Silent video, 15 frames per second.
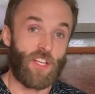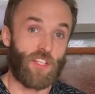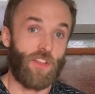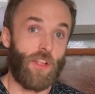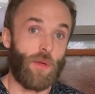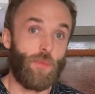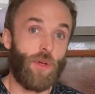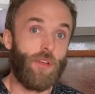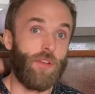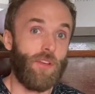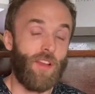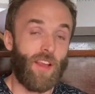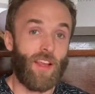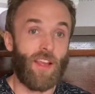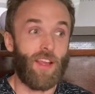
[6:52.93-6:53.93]
the like button
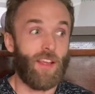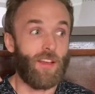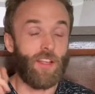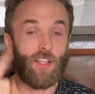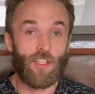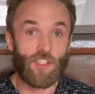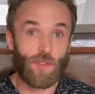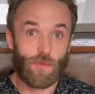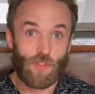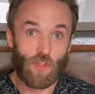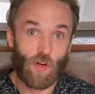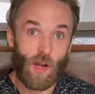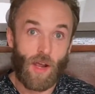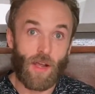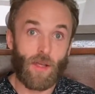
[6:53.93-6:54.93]
and hit
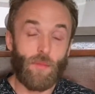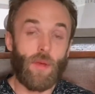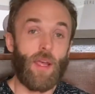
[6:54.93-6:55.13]
subscribe,